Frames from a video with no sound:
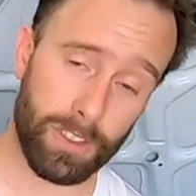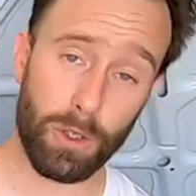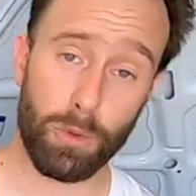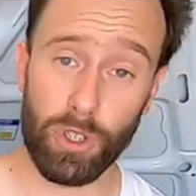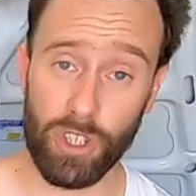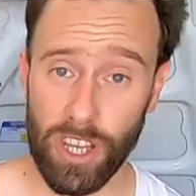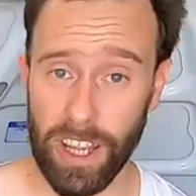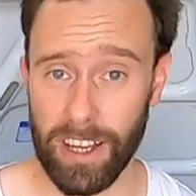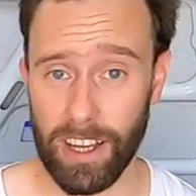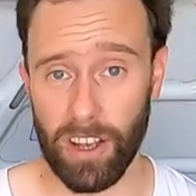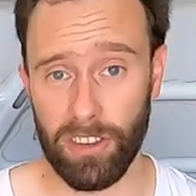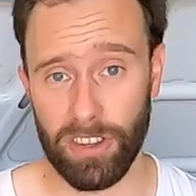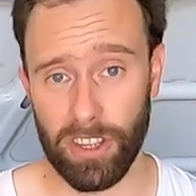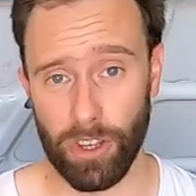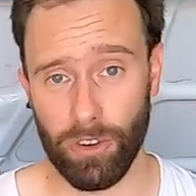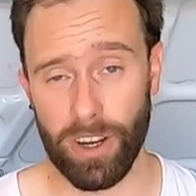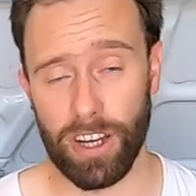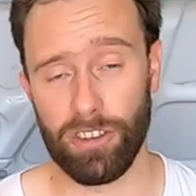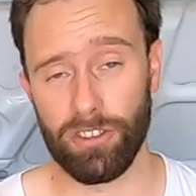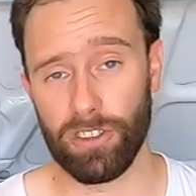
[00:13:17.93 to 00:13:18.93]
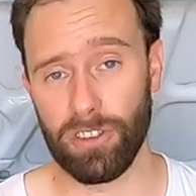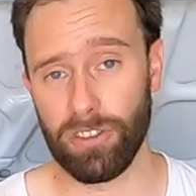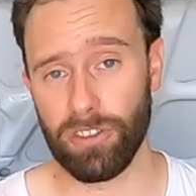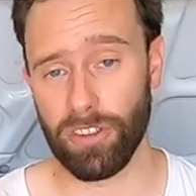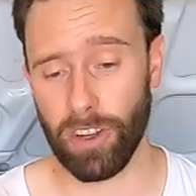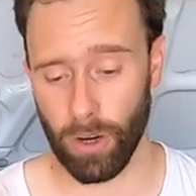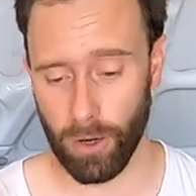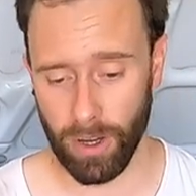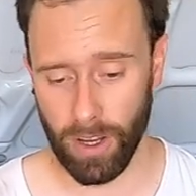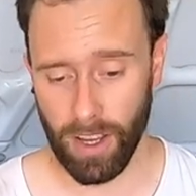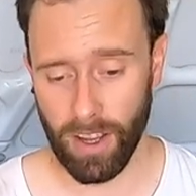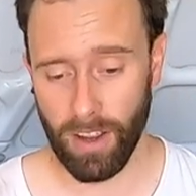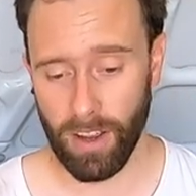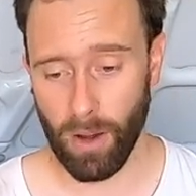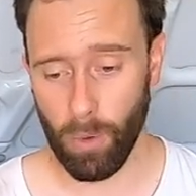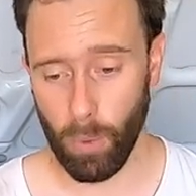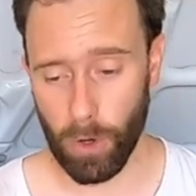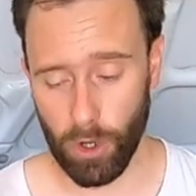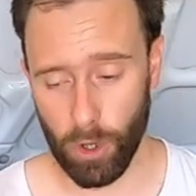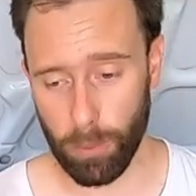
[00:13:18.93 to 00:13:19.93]
which then goes in your engine. So
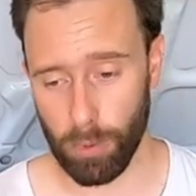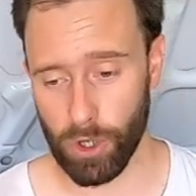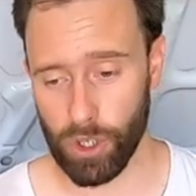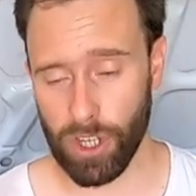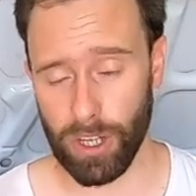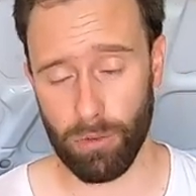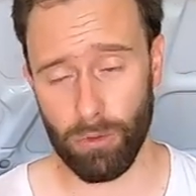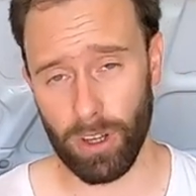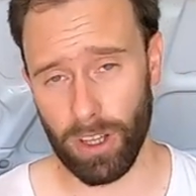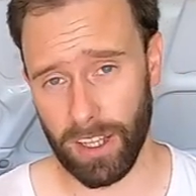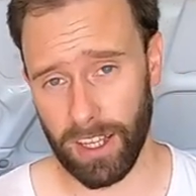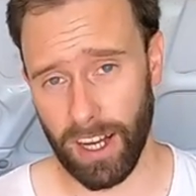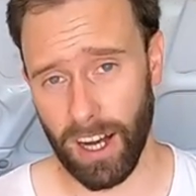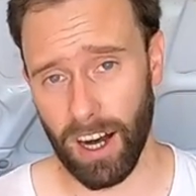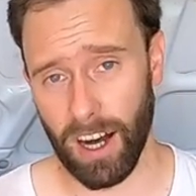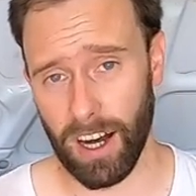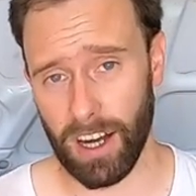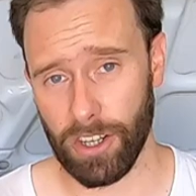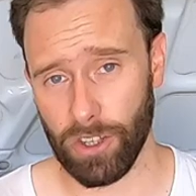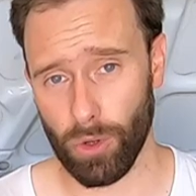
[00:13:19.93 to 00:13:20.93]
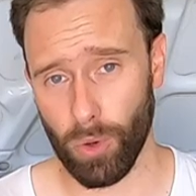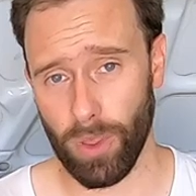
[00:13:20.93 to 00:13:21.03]
when you're pushing really hard,